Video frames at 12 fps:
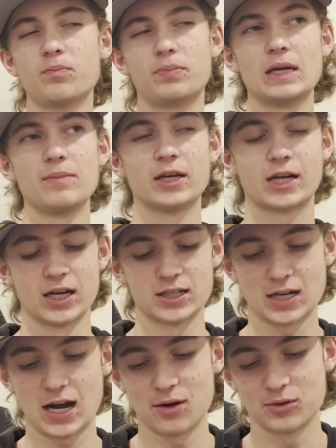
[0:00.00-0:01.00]
be because
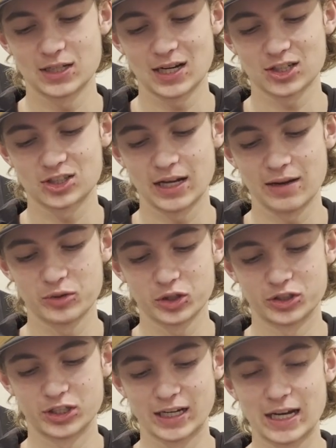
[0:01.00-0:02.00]
I was actually able
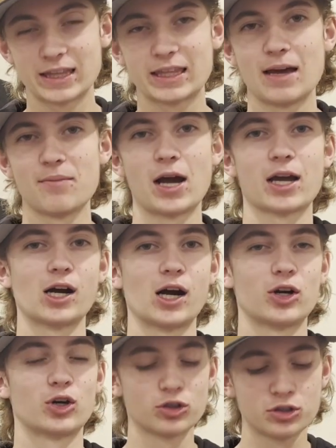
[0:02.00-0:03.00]
to get them. I
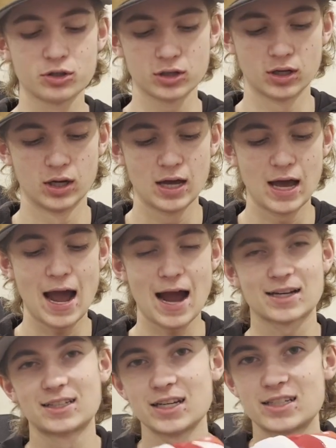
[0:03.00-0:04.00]
got early
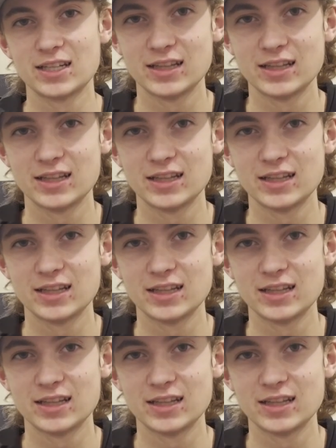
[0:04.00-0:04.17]
access to